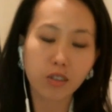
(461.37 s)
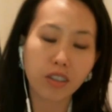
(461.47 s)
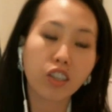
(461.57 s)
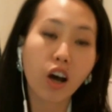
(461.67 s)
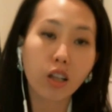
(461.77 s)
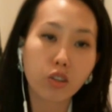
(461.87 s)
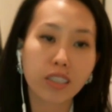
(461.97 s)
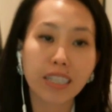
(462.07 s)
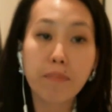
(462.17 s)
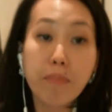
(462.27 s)
to acknowledge
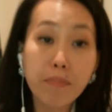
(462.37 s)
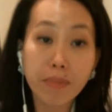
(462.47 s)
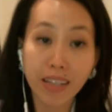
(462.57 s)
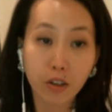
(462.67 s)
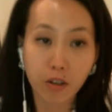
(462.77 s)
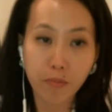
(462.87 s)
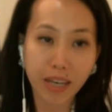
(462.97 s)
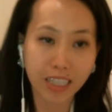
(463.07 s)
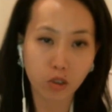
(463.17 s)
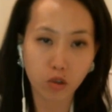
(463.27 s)
the commitment that you're
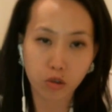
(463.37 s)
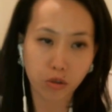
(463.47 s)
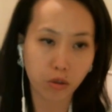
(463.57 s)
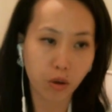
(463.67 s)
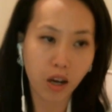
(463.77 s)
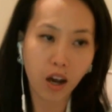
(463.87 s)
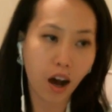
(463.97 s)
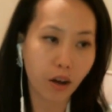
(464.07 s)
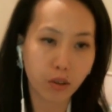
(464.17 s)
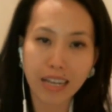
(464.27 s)
making to
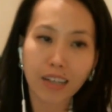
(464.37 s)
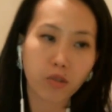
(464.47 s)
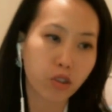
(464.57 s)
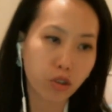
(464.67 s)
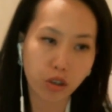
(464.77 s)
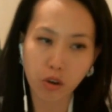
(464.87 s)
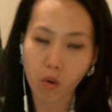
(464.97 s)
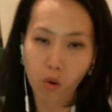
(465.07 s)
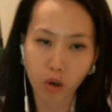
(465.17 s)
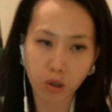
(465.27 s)
uh, your tax return
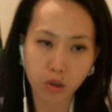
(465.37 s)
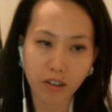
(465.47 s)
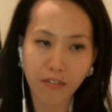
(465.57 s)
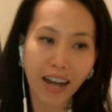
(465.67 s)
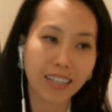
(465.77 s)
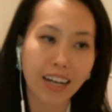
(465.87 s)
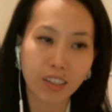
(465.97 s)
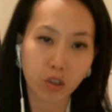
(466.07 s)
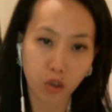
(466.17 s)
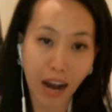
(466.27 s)
or to the fact that
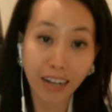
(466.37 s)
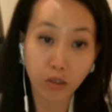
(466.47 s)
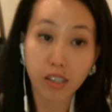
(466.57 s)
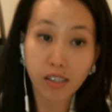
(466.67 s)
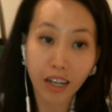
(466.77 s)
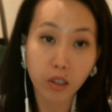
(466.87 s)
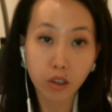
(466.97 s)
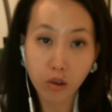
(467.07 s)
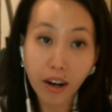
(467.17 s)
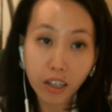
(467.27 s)
you're actually signing
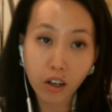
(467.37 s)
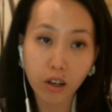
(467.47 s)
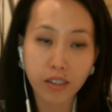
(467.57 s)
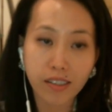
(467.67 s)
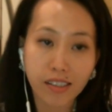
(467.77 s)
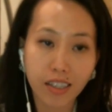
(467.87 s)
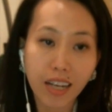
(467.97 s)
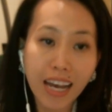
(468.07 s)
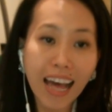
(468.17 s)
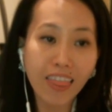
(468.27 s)
your credit card
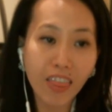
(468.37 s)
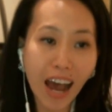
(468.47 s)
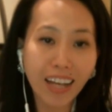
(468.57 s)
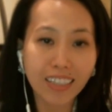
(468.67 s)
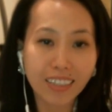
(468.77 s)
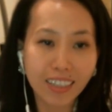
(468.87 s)
receipt, that